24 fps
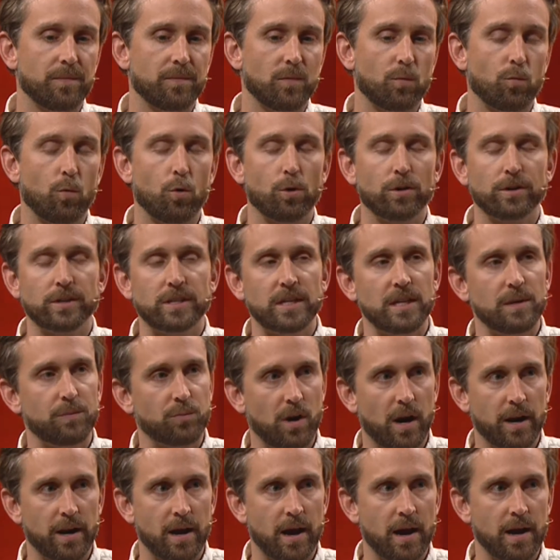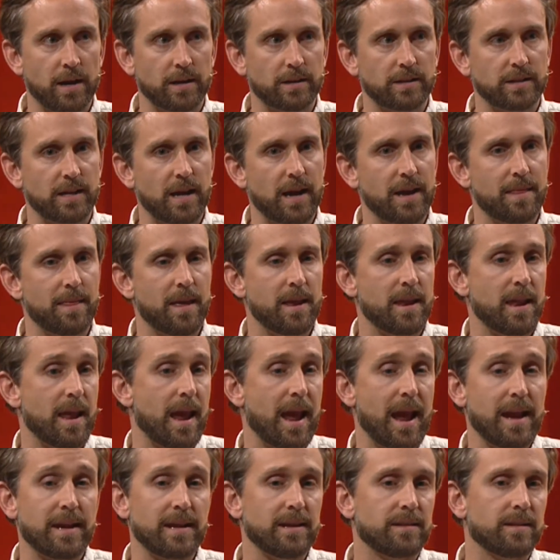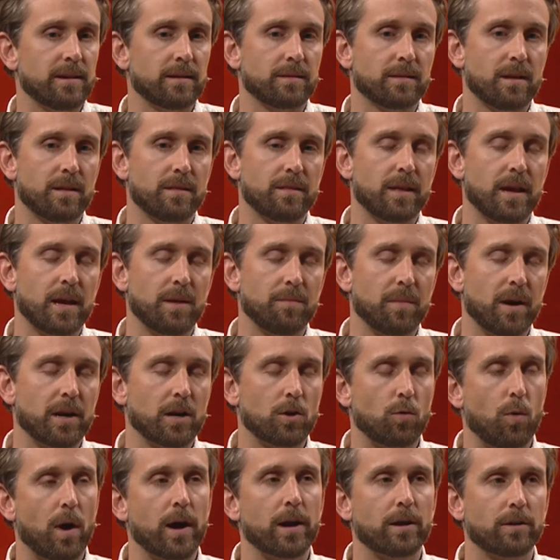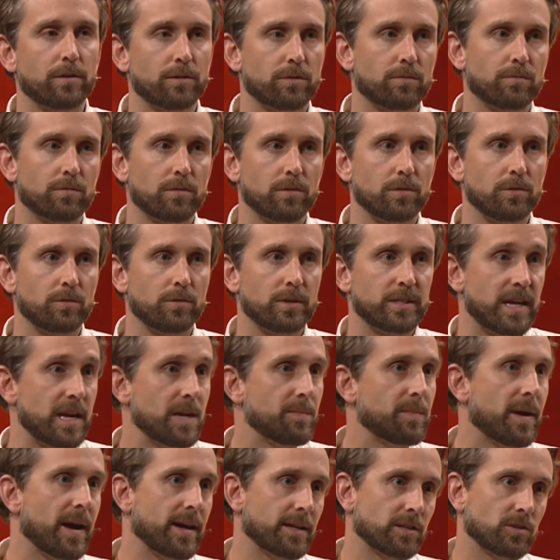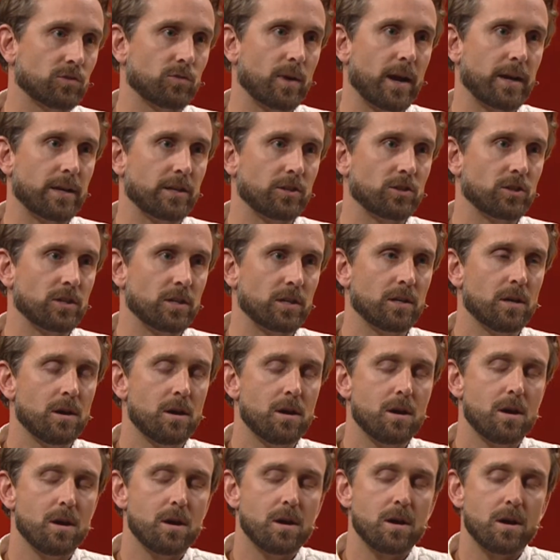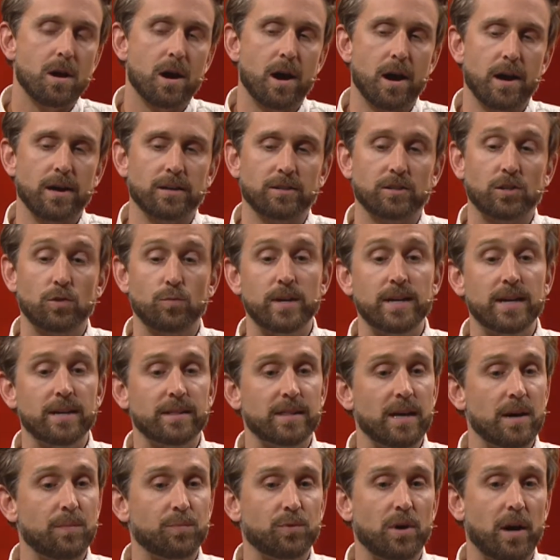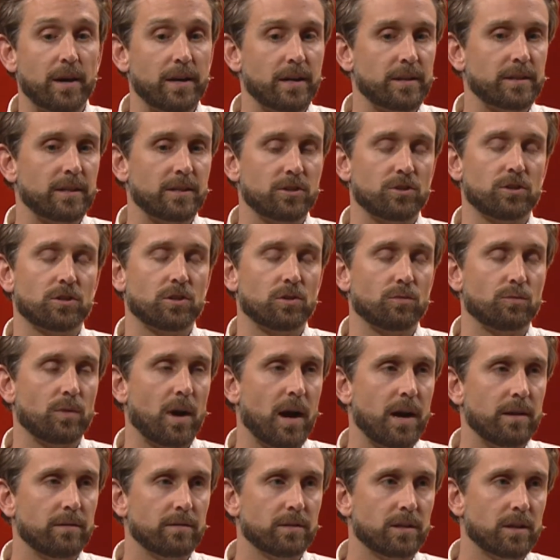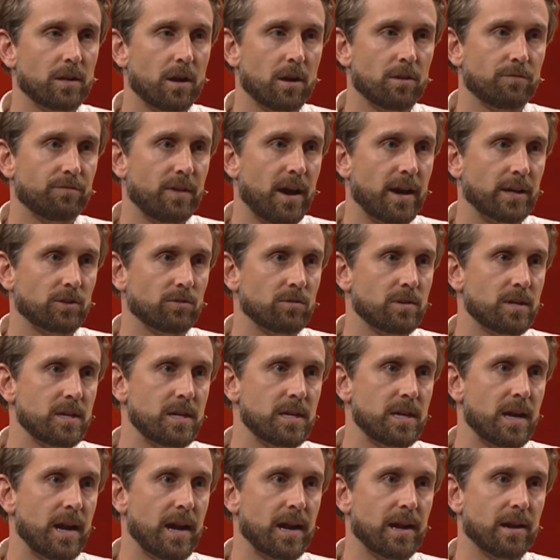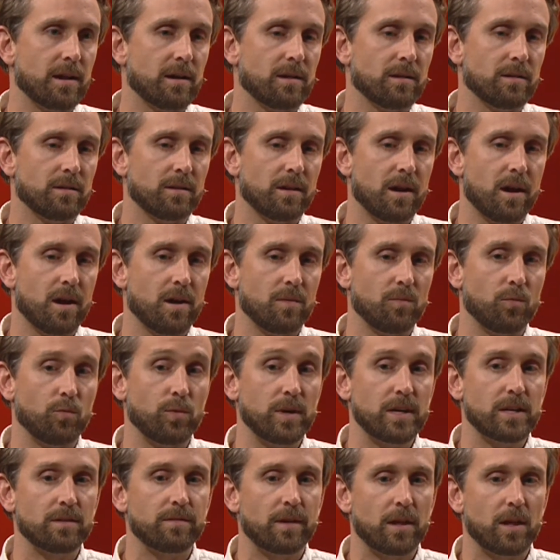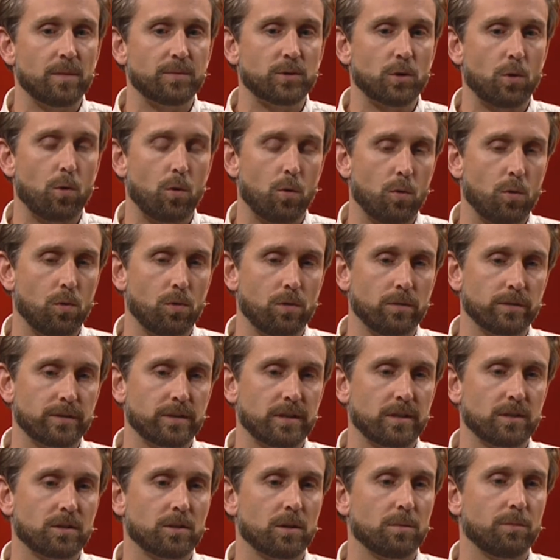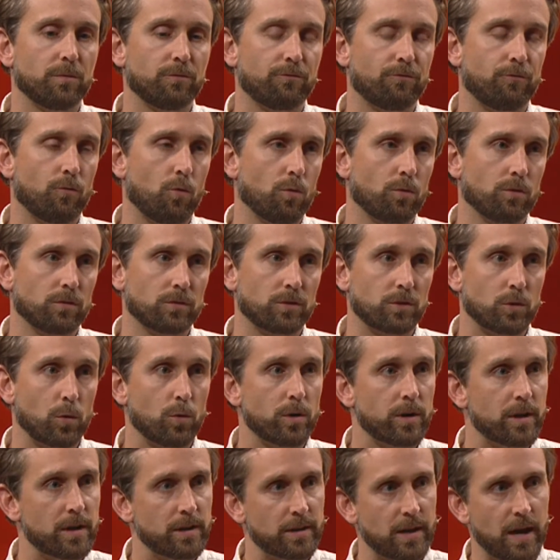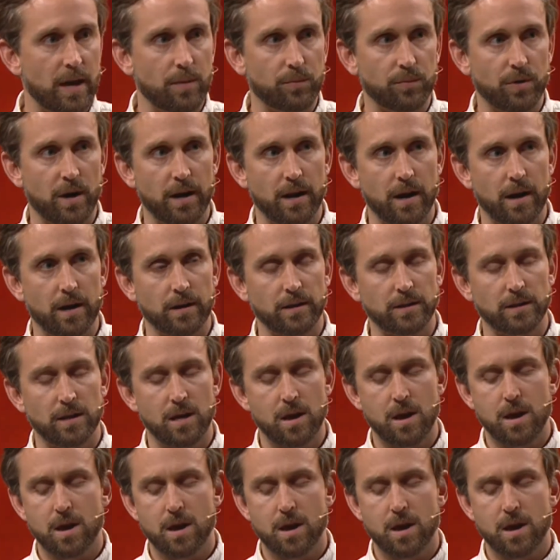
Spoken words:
warranty product, and then anything that they might acquire through a take-back strategy. So we get that product that just arrives at our factory, and we developed a whole system for sorting that product,